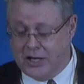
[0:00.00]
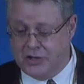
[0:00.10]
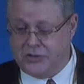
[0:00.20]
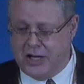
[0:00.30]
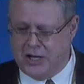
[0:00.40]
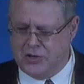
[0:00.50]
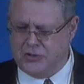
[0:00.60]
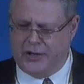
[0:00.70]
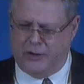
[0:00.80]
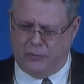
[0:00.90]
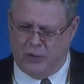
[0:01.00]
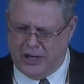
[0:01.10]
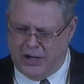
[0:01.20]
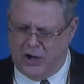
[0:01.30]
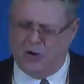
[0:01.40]
And you say to yourself, well,
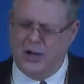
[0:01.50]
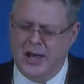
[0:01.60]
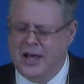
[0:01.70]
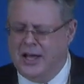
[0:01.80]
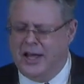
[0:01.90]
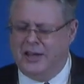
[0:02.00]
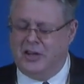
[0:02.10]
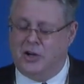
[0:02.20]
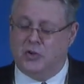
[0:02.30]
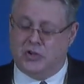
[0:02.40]
you know, you know,